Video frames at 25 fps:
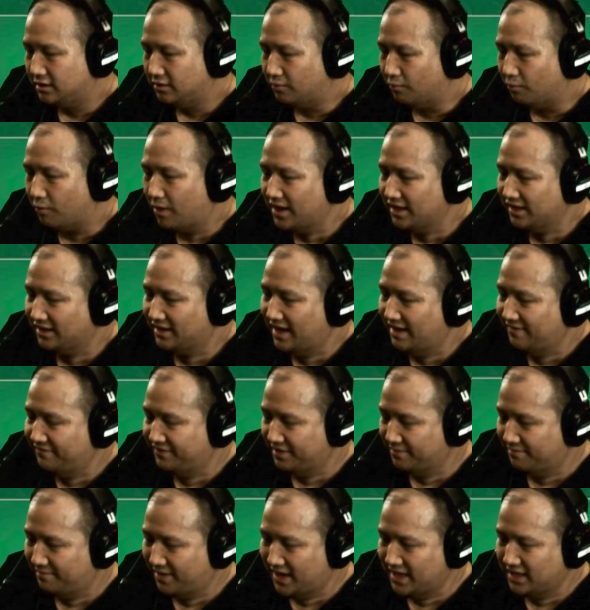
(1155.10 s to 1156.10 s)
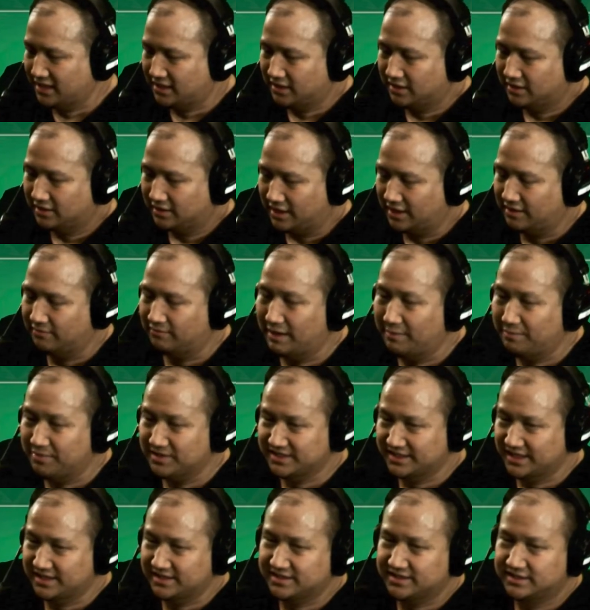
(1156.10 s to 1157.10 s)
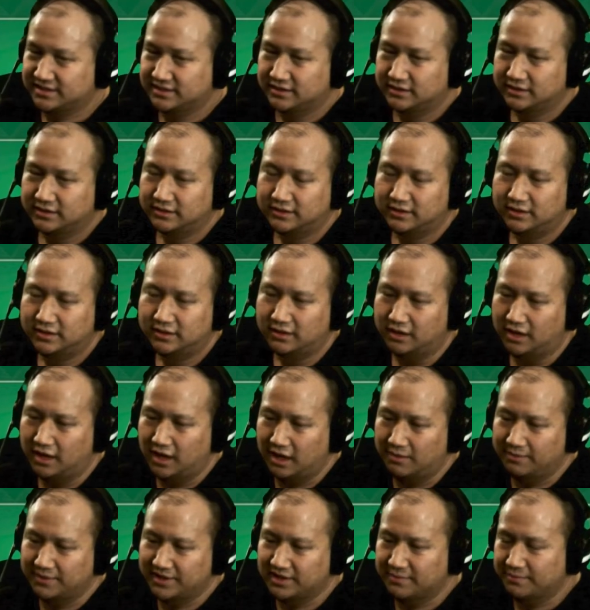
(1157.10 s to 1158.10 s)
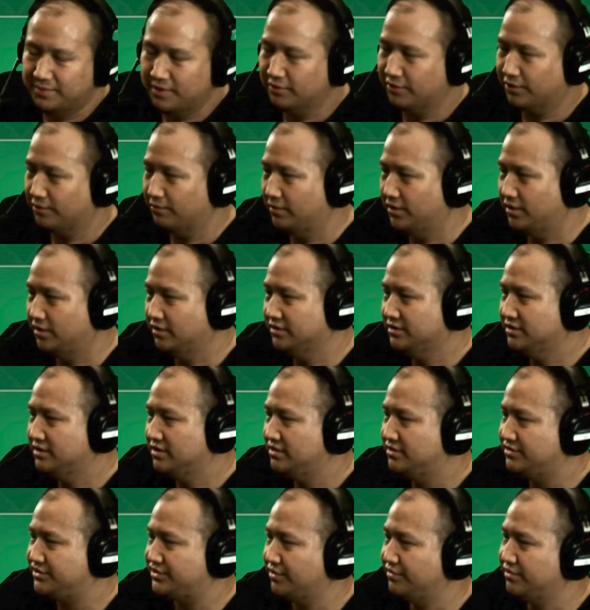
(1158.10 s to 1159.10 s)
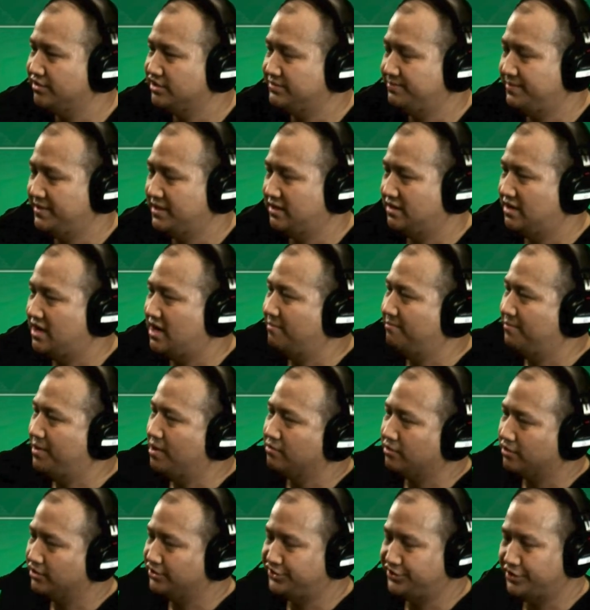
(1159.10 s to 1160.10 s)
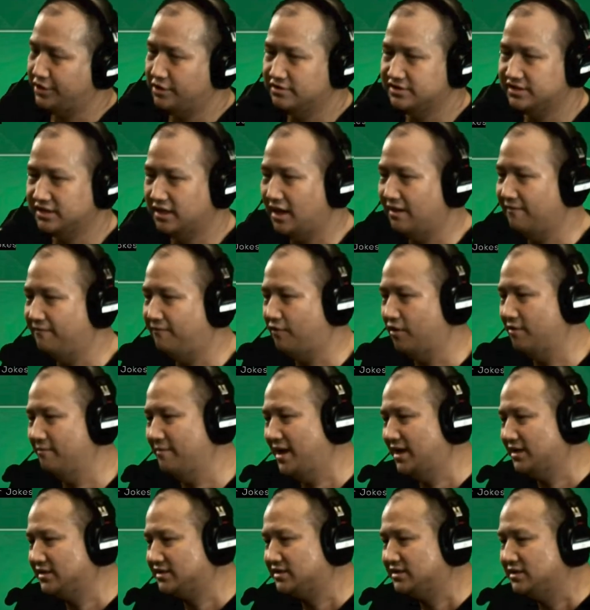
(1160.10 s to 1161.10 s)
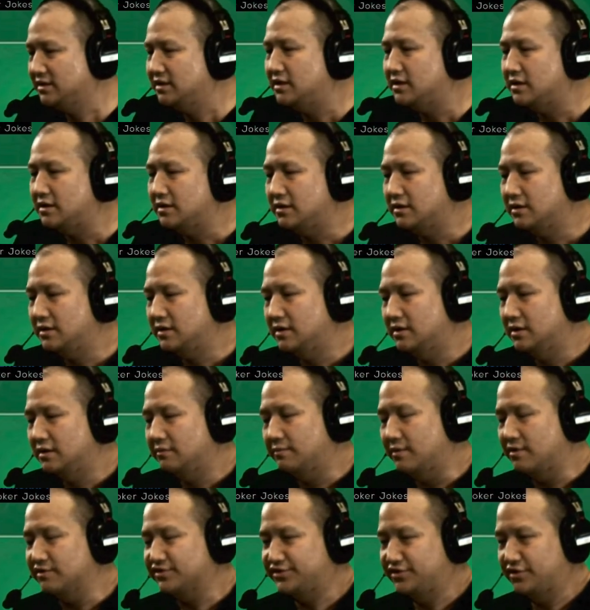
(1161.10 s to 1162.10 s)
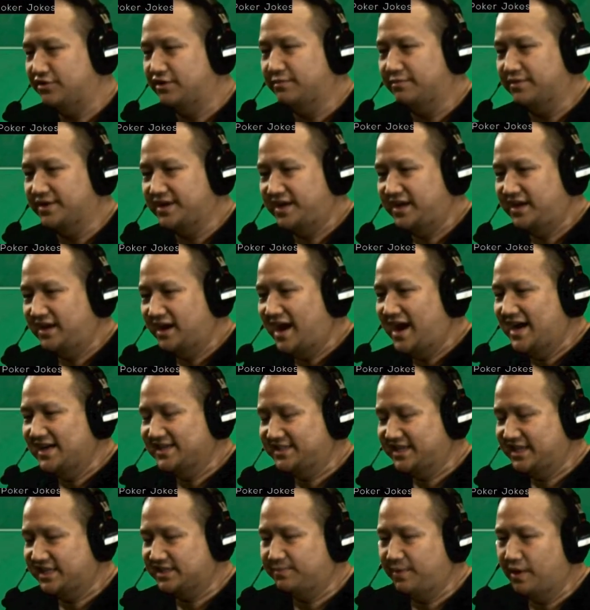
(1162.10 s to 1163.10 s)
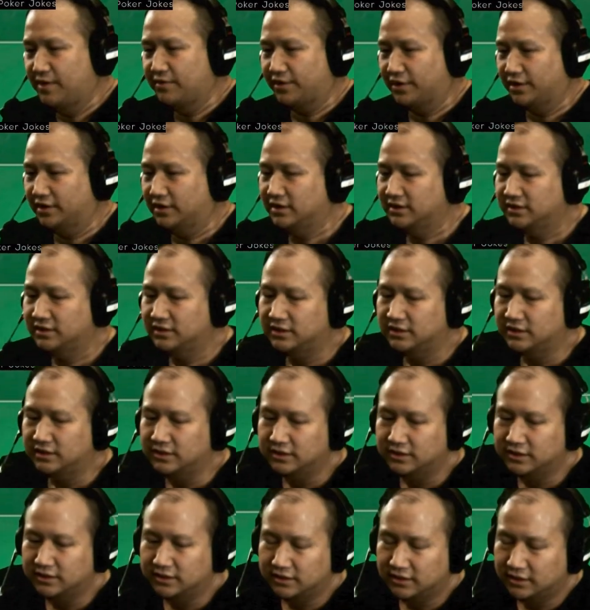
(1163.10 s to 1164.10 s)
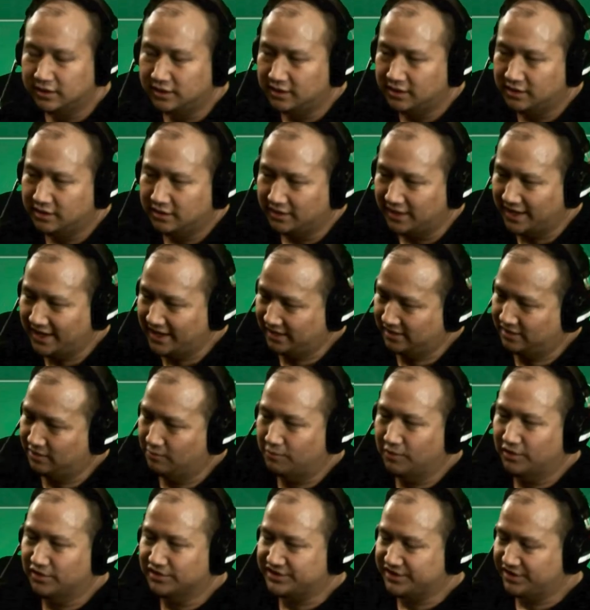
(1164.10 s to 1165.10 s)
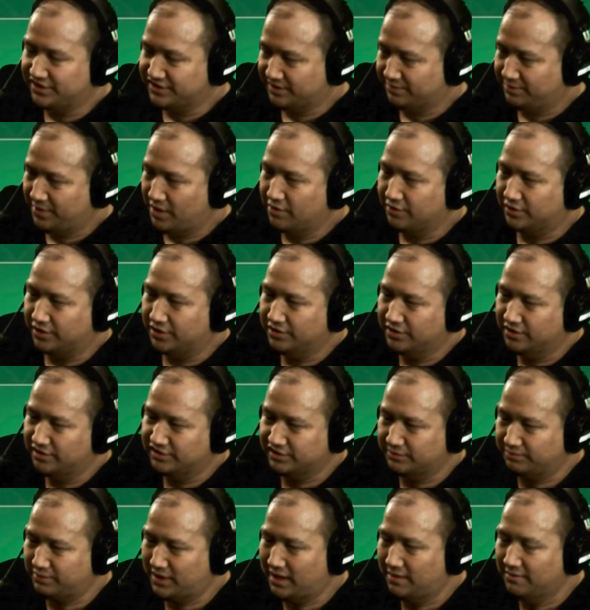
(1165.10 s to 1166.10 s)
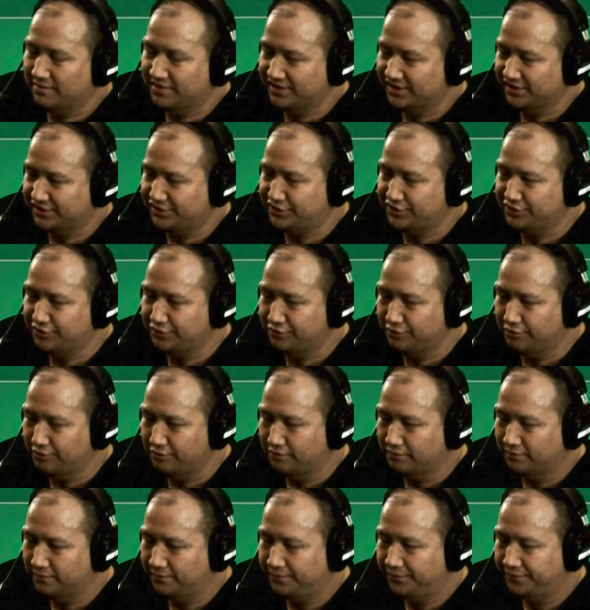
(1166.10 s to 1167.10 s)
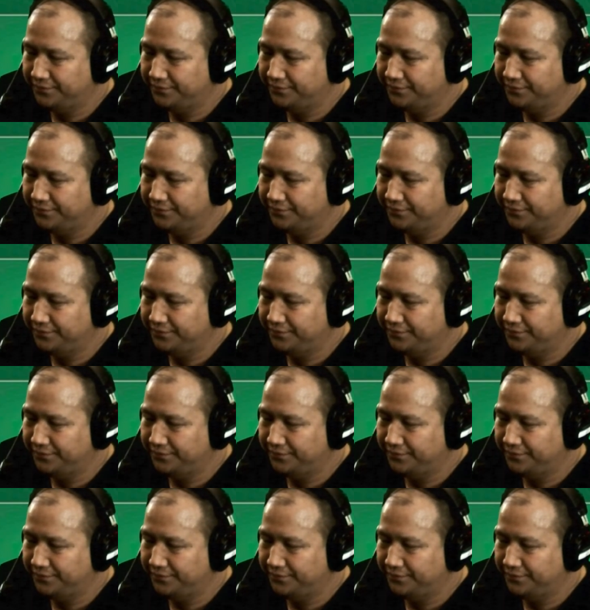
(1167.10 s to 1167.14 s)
what Live at the Bike kind of represents in the poker world. So there's been a lot of poker shows, a lot of formats, most notably high stakes poker, like the World Series of Poker. Those are probably the 2